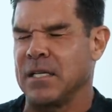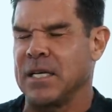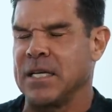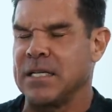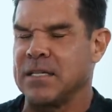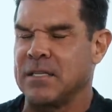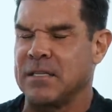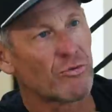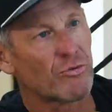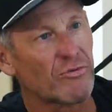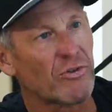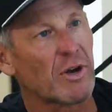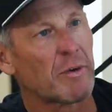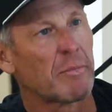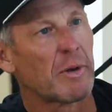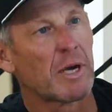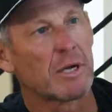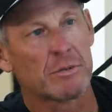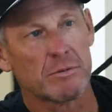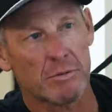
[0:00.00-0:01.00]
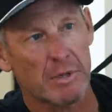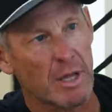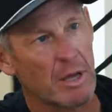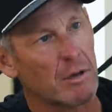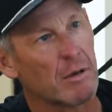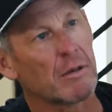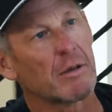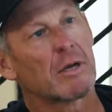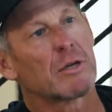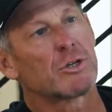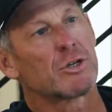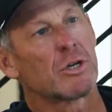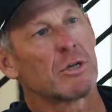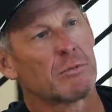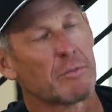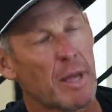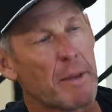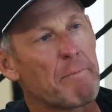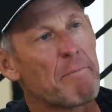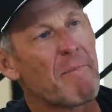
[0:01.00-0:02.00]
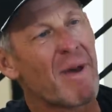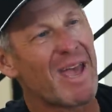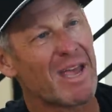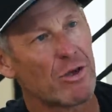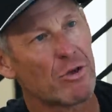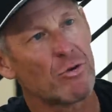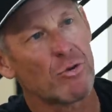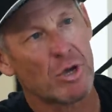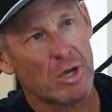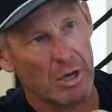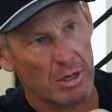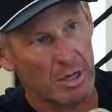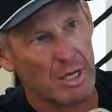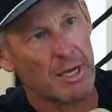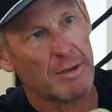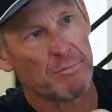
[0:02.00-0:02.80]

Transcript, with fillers: Like but do five miles without all that shit. They make you keep.